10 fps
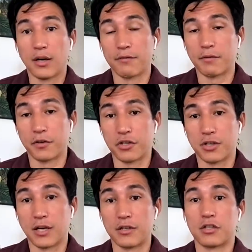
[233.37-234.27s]
of the
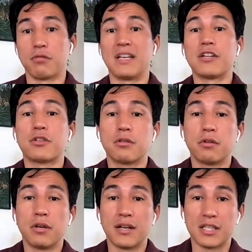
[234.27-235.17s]
Virgin Islands to
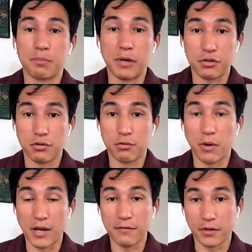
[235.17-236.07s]
issue a special
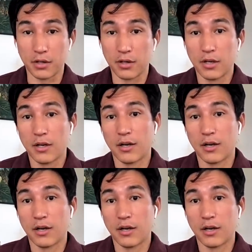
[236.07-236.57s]
waiver,